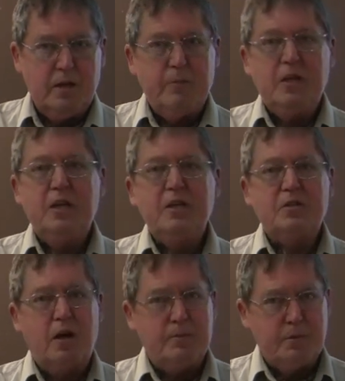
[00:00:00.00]
I mean, He
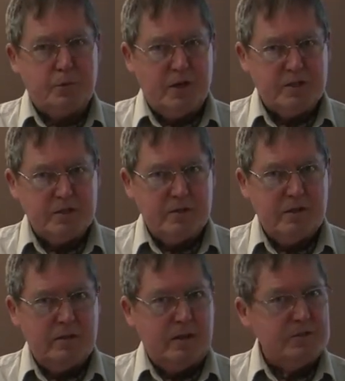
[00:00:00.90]
is omnipresent.
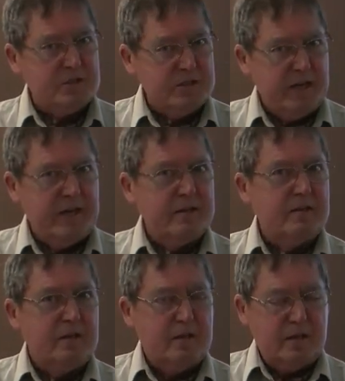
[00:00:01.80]
I'm just saying
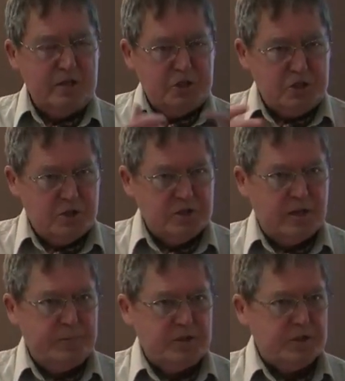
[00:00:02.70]
He shows
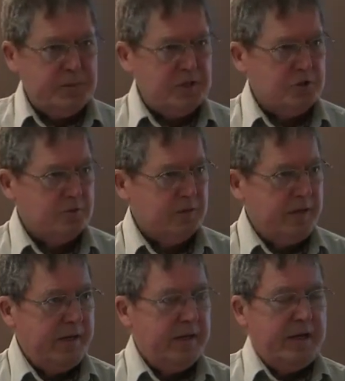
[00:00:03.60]
up in a special
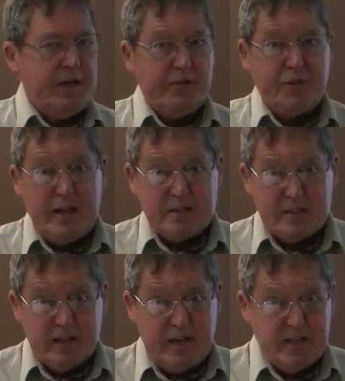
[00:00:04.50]
way. If that's
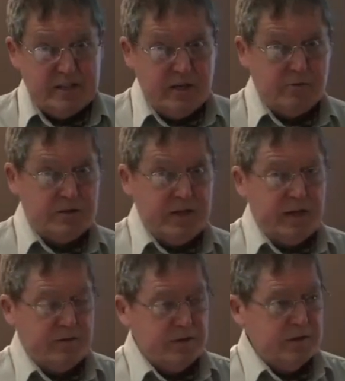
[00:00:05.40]
the case here with
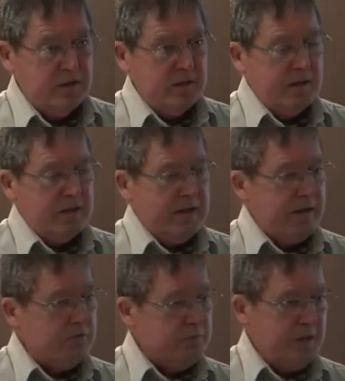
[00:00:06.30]
David,
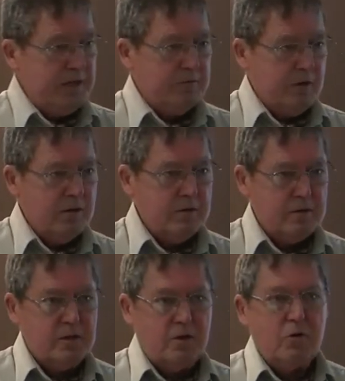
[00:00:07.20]
that would mean, well,
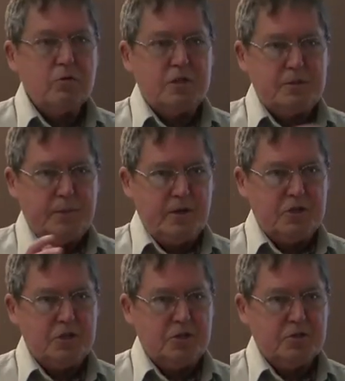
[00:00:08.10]
the Holy
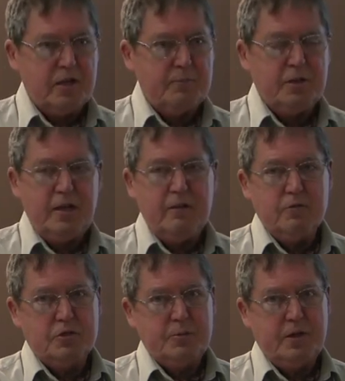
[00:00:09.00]
Spirit shows up. The
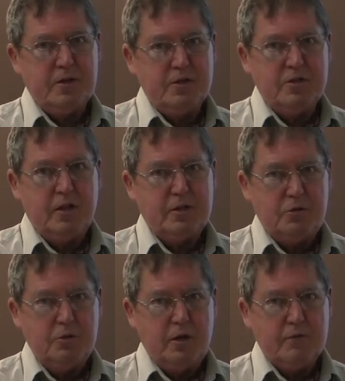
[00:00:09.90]
evil spirit is not
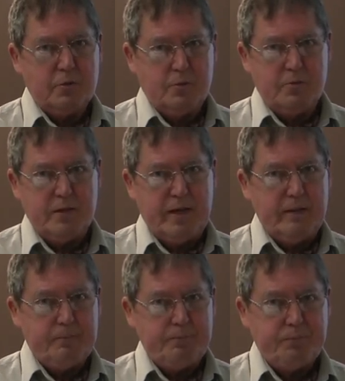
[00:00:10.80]
too comfortable with
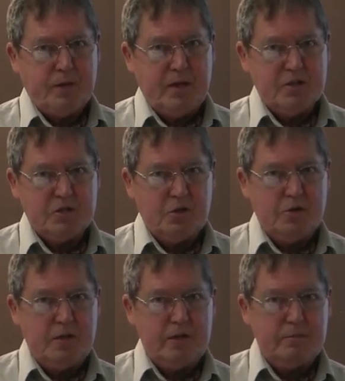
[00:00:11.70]
that. And so
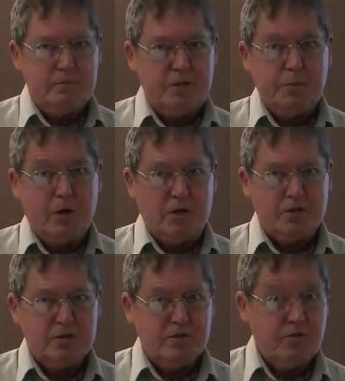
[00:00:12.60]
he
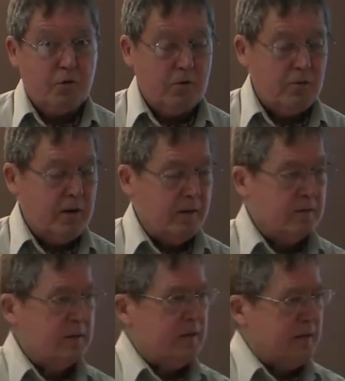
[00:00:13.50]
departs for a while.